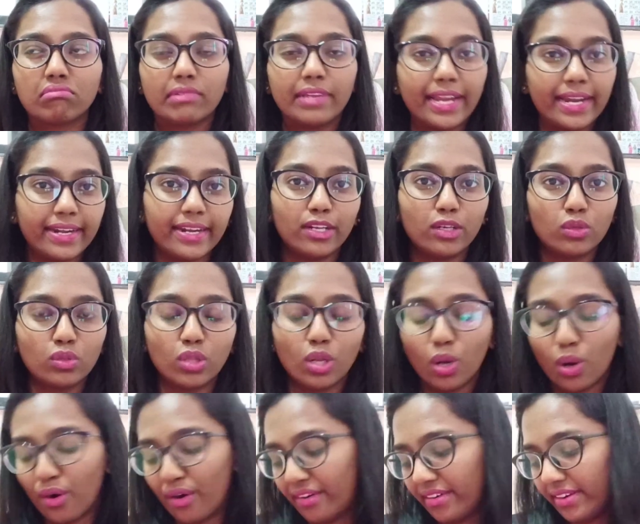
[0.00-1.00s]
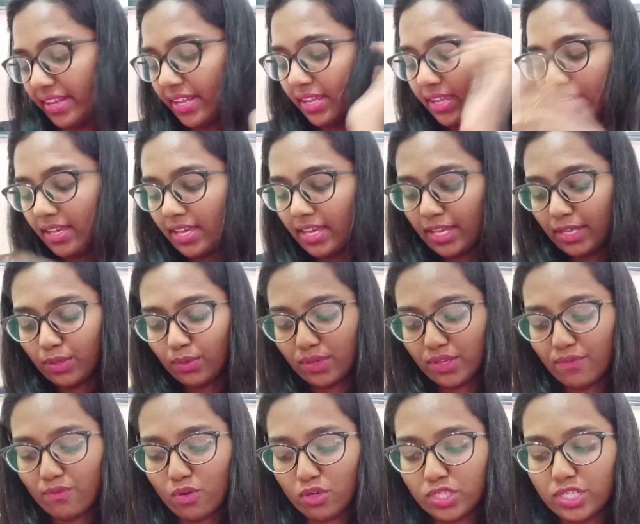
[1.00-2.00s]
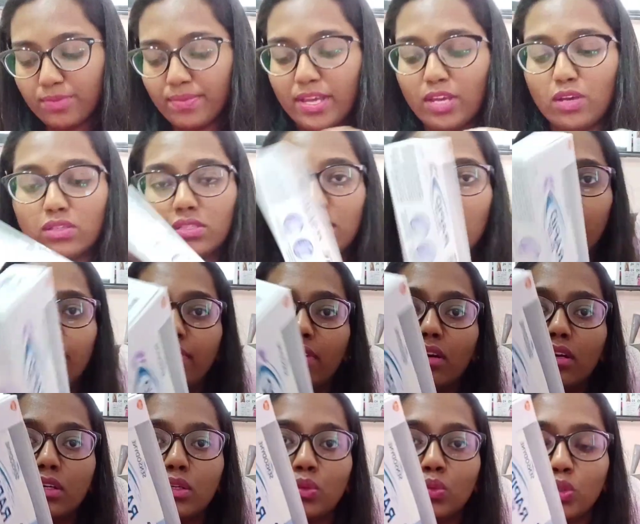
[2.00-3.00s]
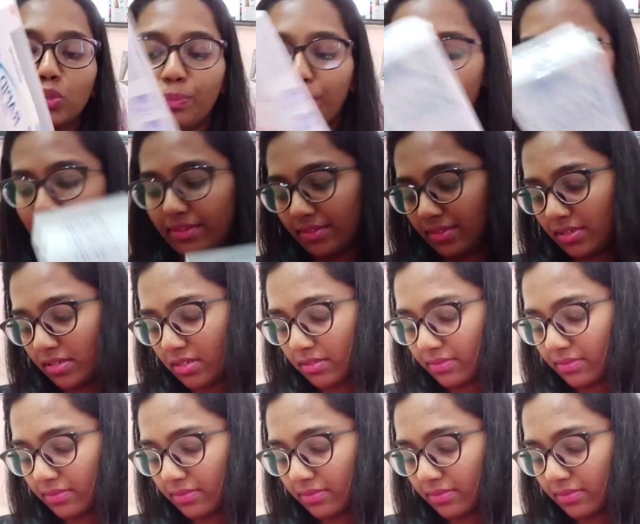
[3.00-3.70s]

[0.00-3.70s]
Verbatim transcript: get it to the laundry you can wash it by yourself a toothpaste